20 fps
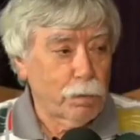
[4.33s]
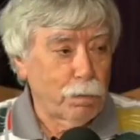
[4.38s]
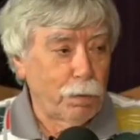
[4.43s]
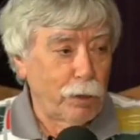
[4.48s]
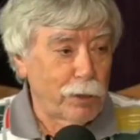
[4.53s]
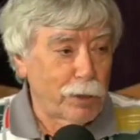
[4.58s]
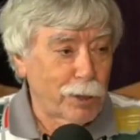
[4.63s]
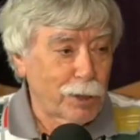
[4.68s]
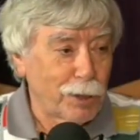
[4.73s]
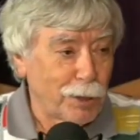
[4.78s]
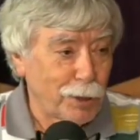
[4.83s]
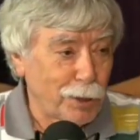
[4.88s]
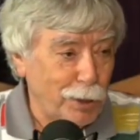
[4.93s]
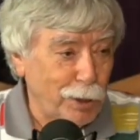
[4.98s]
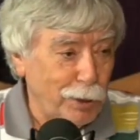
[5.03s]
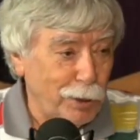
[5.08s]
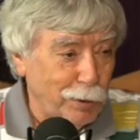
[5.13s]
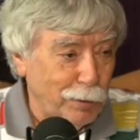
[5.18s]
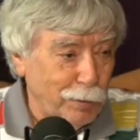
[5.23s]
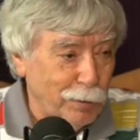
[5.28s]
place
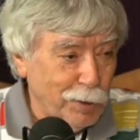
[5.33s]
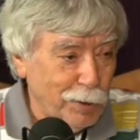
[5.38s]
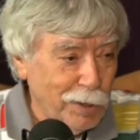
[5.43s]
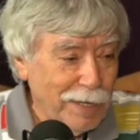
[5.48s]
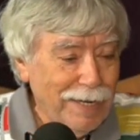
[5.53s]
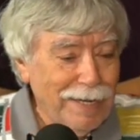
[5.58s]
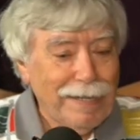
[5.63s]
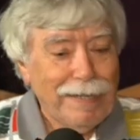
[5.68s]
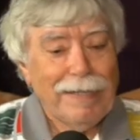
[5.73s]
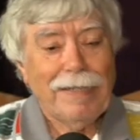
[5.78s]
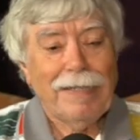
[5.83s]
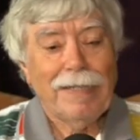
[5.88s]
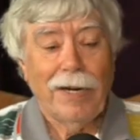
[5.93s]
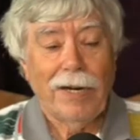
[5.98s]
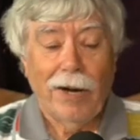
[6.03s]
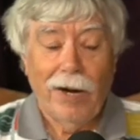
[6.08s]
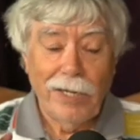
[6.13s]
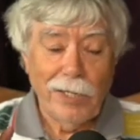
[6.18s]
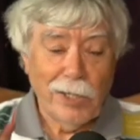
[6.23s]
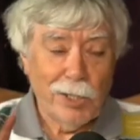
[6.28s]
continues.
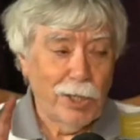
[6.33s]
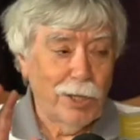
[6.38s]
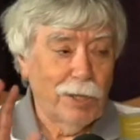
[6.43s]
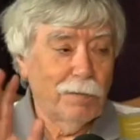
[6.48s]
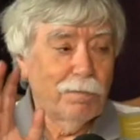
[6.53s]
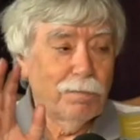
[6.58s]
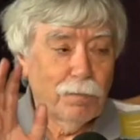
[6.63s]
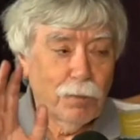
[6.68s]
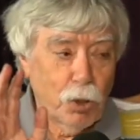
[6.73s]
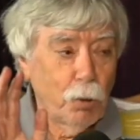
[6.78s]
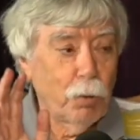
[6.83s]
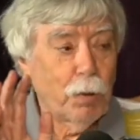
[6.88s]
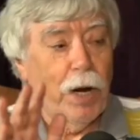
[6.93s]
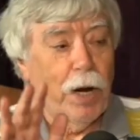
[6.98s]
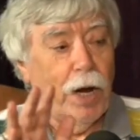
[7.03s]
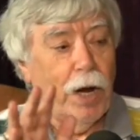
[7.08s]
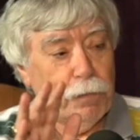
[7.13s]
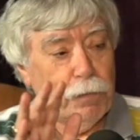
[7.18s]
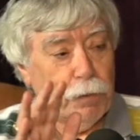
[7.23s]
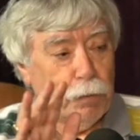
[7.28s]
Now, I said
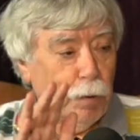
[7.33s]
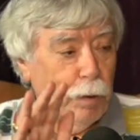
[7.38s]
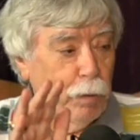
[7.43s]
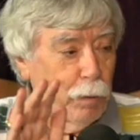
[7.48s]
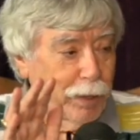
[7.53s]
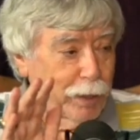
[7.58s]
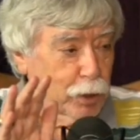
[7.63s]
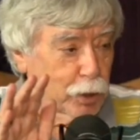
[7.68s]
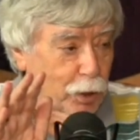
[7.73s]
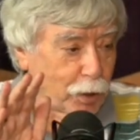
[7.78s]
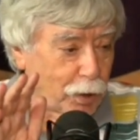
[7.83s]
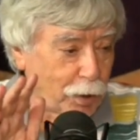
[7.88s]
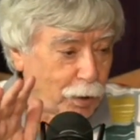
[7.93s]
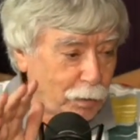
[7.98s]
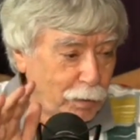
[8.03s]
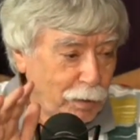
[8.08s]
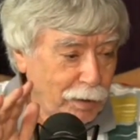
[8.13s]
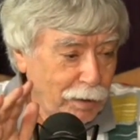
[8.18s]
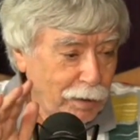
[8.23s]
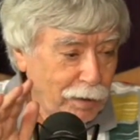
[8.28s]
2.5, 3 weeks
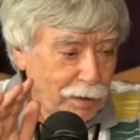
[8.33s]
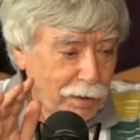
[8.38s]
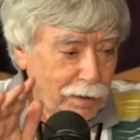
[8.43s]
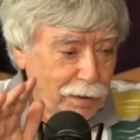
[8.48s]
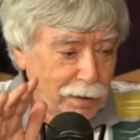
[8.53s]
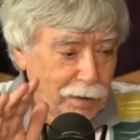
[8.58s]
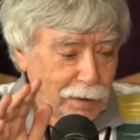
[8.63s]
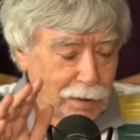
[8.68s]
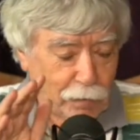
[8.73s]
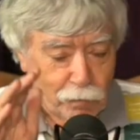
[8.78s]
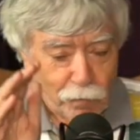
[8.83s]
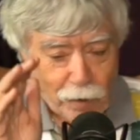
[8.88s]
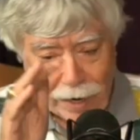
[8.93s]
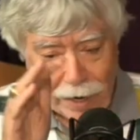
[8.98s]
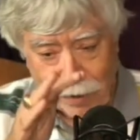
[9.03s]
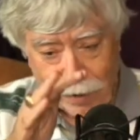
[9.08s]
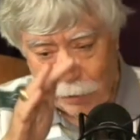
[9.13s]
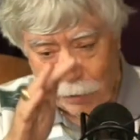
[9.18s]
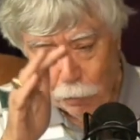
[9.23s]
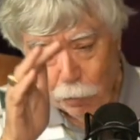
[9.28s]
ago, and
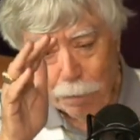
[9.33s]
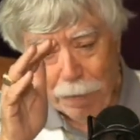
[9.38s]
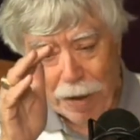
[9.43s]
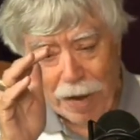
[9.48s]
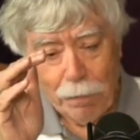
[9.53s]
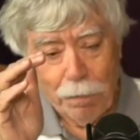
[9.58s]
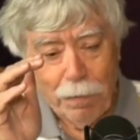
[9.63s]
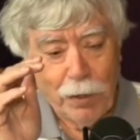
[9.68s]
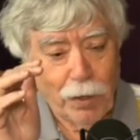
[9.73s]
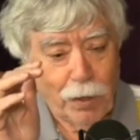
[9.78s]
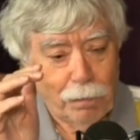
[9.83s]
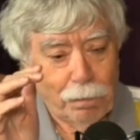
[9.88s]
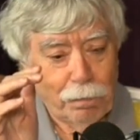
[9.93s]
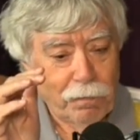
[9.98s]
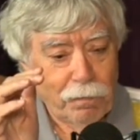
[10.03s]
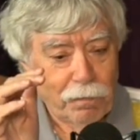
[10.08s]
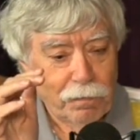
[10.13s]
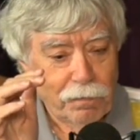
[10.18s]
Riley will back me up.